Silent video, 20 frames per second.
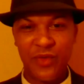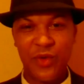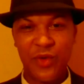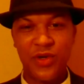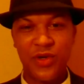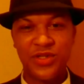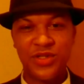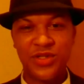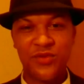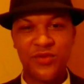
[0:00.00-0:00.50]

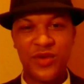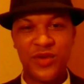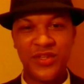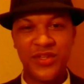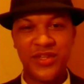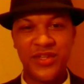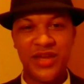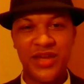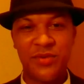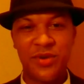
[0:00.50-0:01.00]
course, your
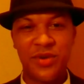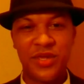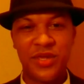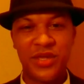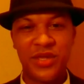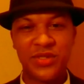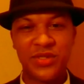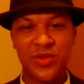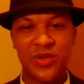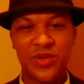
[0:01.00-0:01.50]
friendly neighborhood
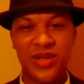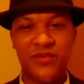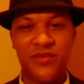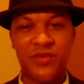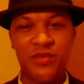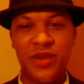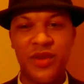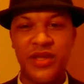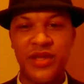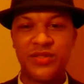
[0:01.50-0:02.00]
geekazoid, Evan
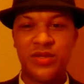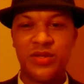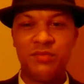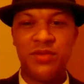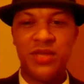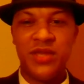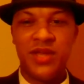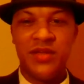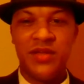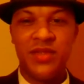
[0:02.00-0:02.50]
Ransom.
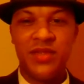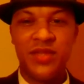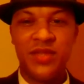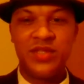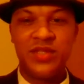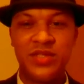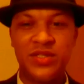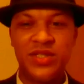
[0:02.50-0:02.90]
This is